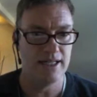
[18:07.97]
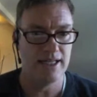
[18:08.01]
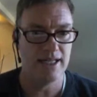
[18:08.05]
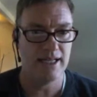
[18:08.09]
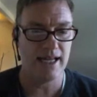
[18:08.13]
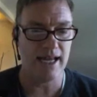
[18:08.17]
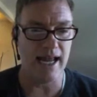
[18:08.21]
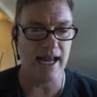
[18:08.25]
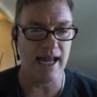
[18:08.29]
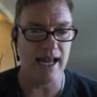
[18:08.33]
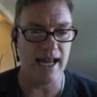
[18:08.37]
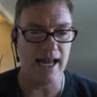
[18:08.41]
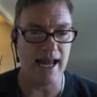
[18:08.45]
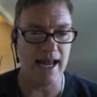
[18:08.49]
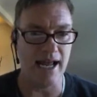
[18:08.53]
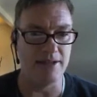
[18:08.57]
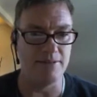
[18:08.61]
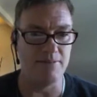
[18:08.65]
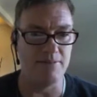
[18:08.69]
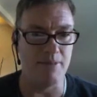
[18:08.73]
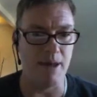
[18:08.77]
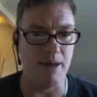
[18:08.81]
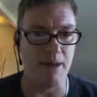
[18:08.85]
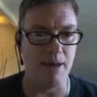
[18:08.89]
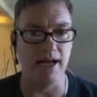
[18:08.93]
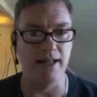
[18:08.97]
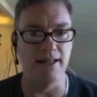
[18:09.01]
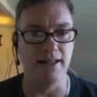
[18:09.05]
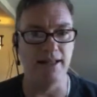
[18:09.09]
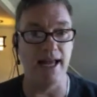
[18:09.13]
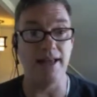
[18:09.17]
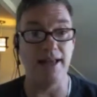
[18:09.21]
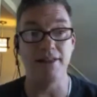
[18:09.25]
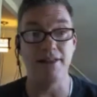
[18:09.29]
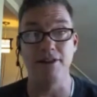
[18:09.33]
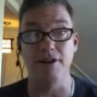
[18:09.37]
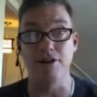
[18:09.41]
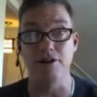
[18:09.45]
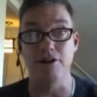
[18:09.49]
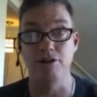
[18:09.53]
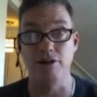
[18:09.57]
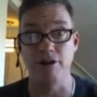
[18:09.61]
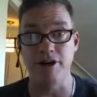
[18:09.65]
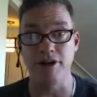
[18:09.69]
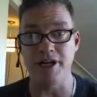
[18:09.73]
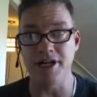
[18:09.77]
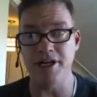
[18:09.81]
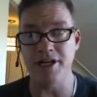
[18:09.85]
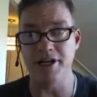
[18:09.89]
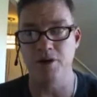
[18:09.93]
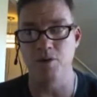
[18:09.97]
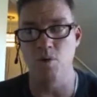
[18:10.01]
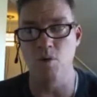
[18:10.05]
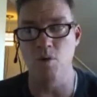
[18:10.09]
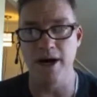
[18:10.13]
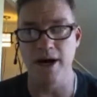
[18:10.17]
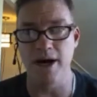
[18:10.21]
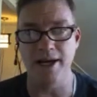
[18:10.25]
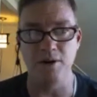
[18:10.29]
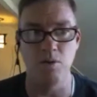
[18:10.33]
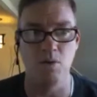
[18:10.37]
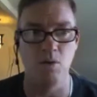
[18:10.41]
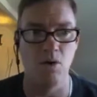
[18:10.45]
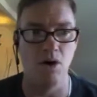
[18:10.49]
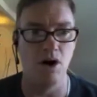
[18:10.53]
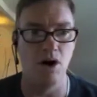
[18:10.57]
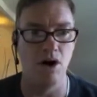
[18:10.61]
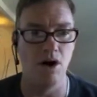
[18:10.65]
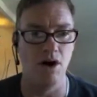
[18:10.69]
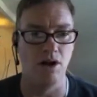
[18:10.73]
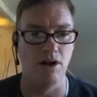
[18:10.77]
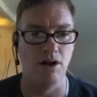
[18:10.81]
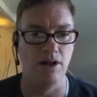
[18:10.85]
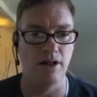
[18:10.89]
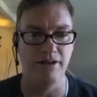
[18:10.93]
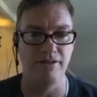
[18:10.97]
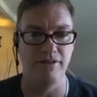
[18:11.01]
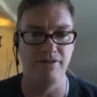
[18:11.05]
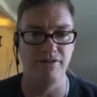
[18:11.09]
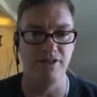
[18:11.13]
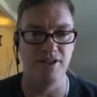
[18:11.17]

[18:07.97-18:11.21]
and maybe I like the green and white wall of